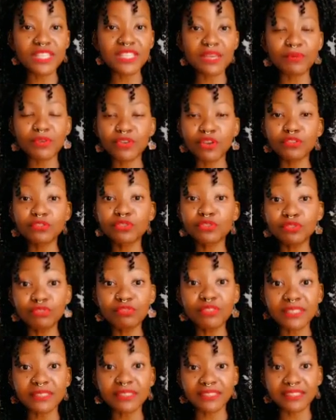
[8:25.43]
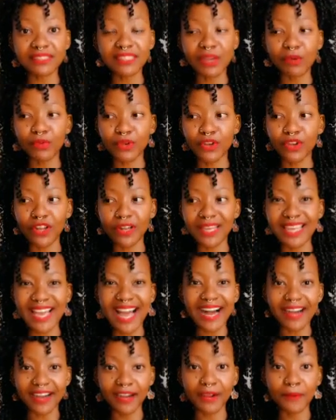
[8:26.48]
They were not students, they were not
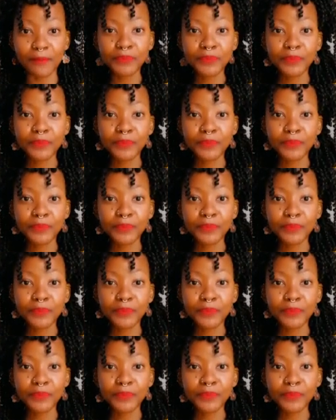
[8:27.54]
young,